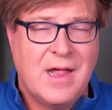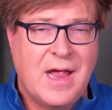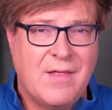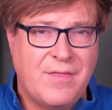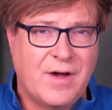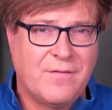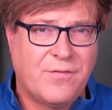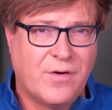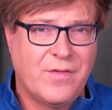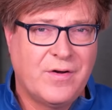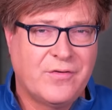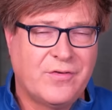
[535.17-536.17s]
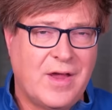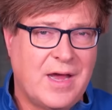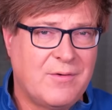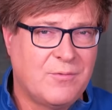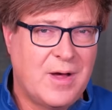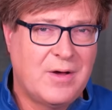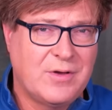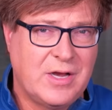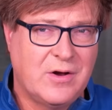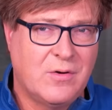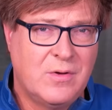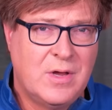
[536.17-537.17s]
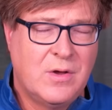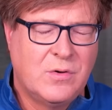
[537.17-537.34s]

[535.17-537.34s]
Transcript: and therefore they're saying, well, you know,